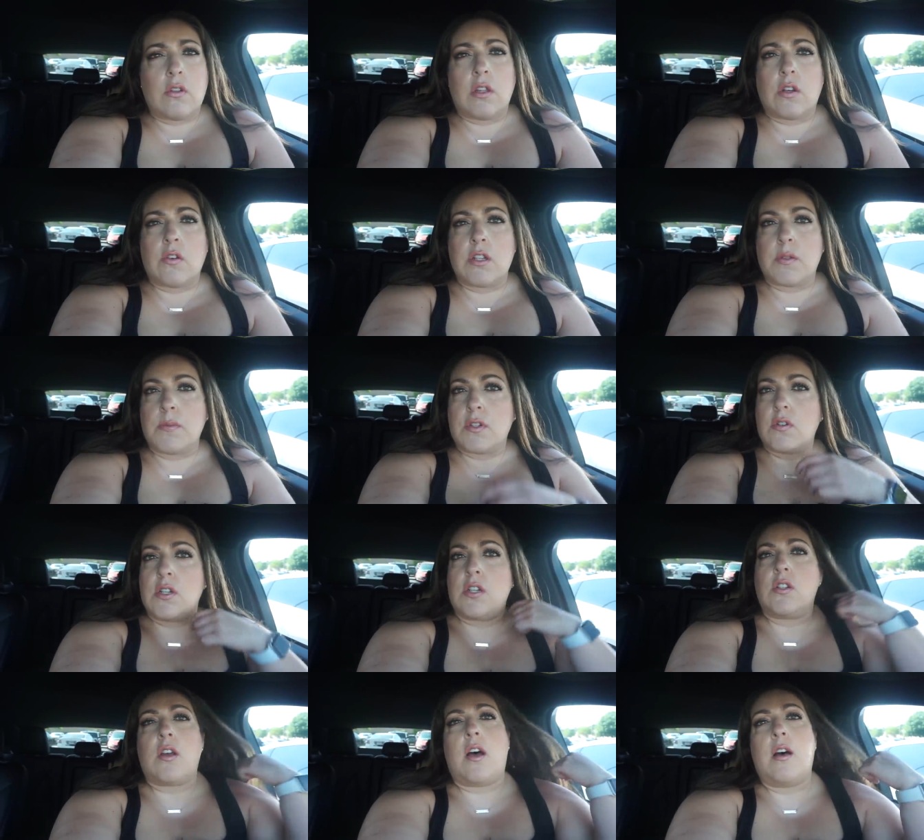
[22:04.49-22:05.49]
to the Christmas
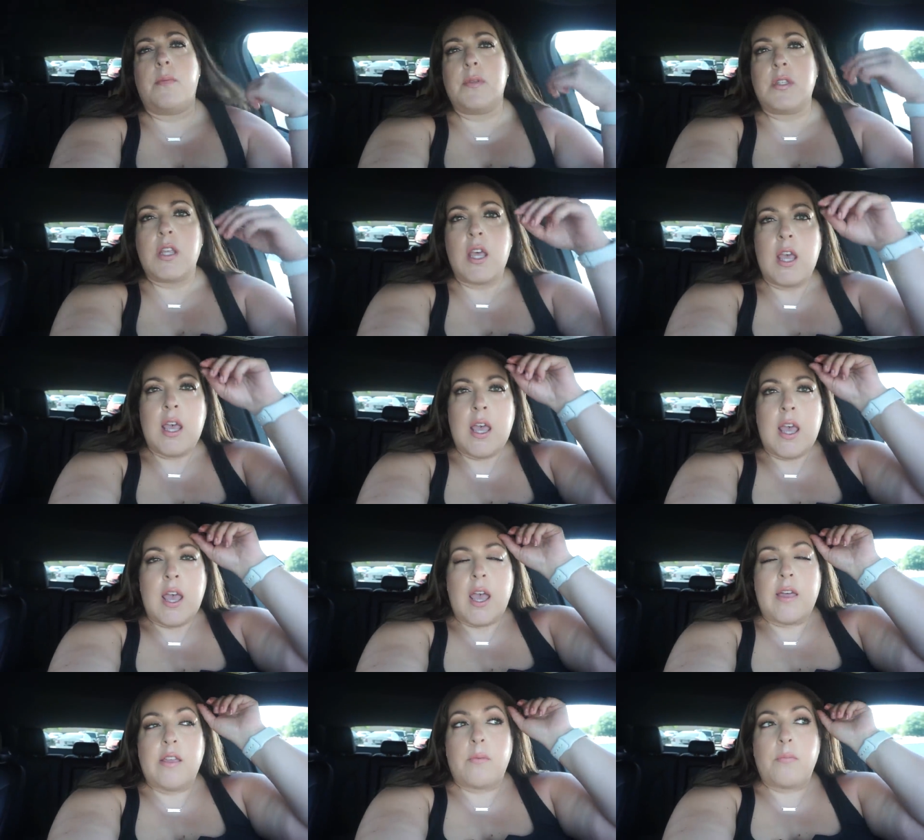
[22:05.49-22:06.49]
tree shops
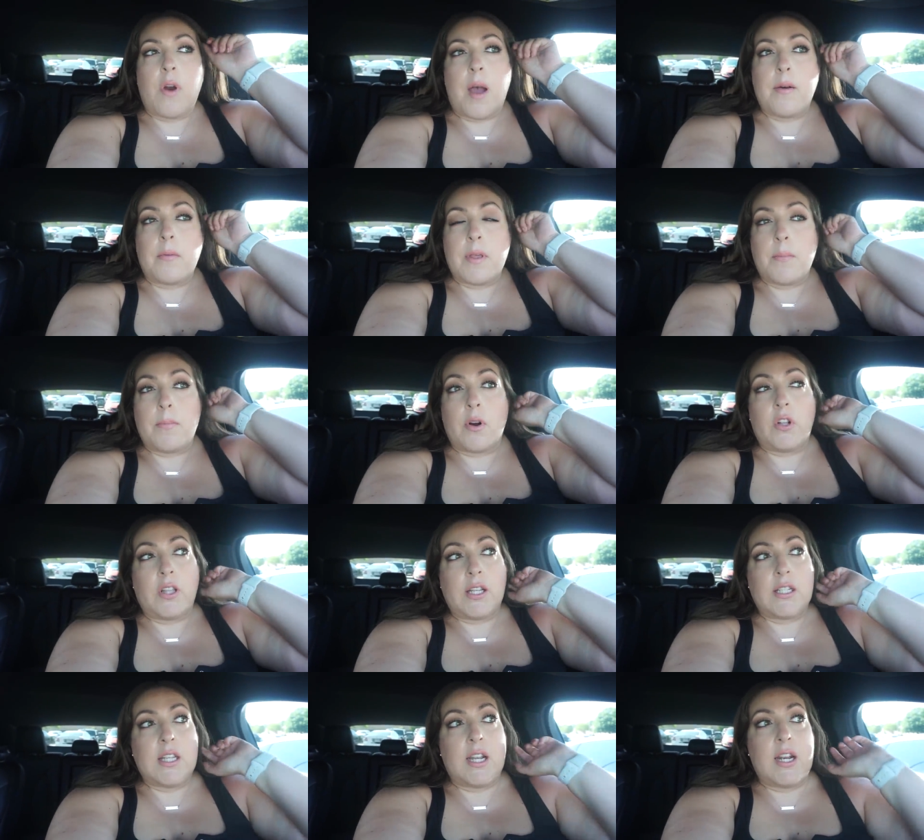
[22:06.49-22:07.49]
and then probably
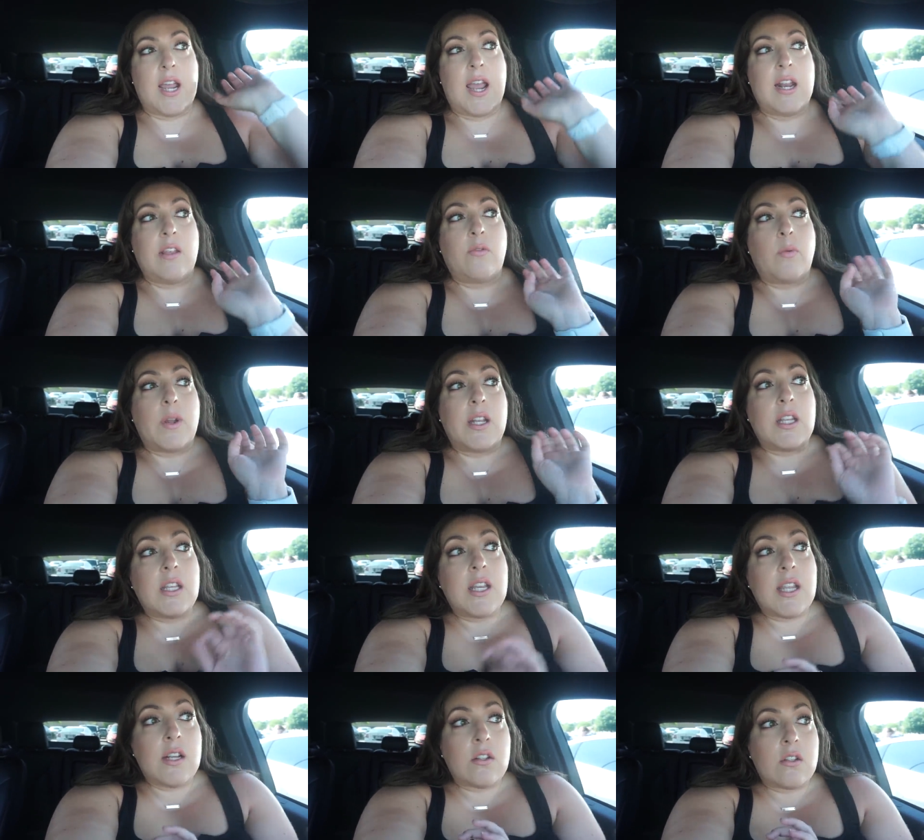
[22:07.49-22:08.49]
Burlington. And if we
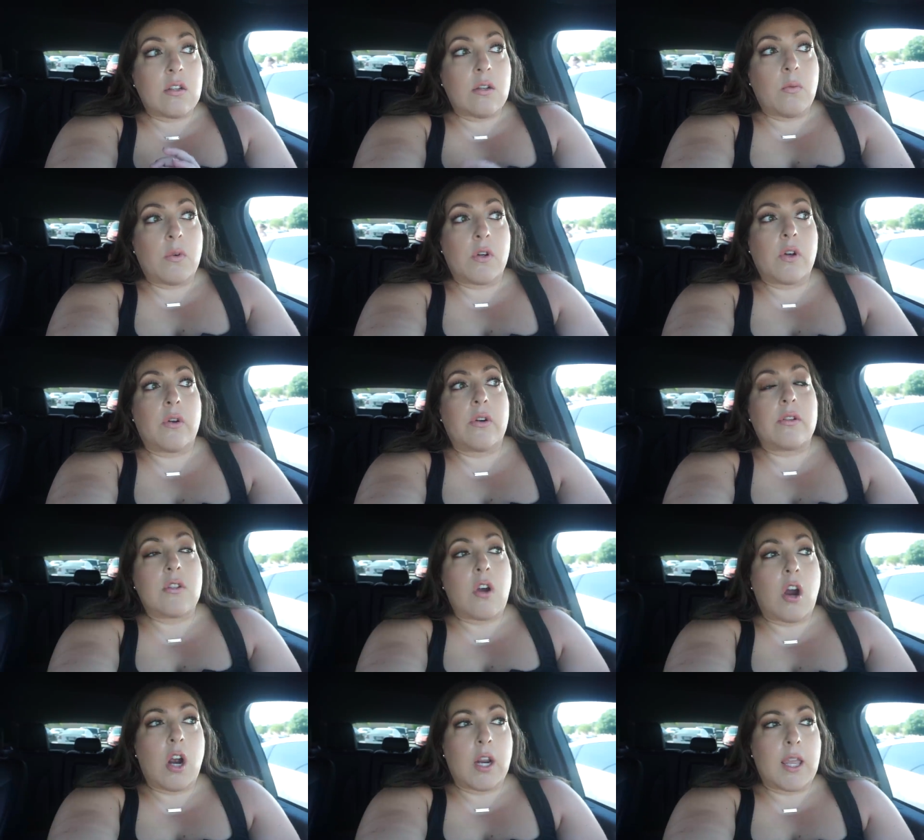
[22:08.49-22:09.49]
need to, we'll go to
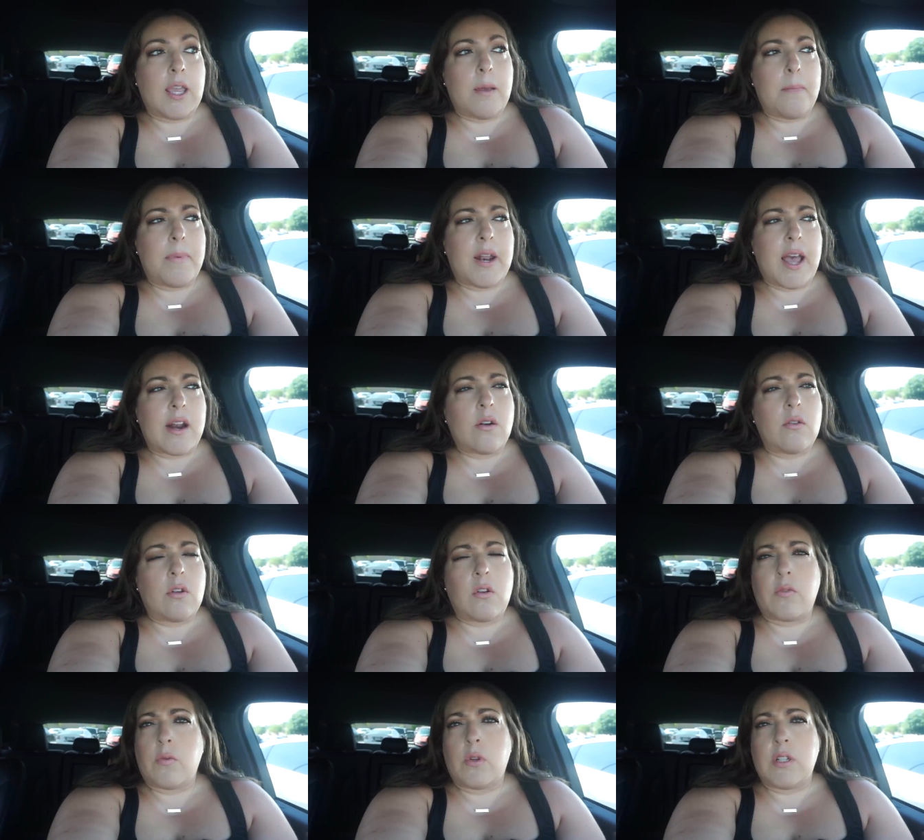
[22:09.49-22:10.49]
Target, but I don't
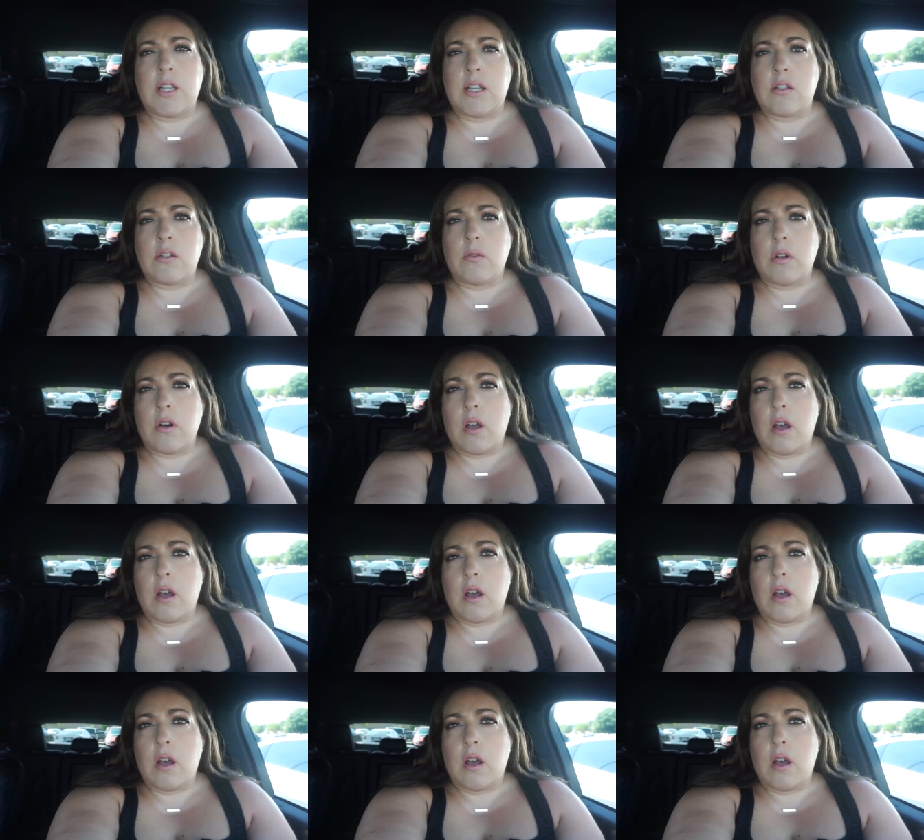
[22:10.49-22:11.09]
know if we'll need to or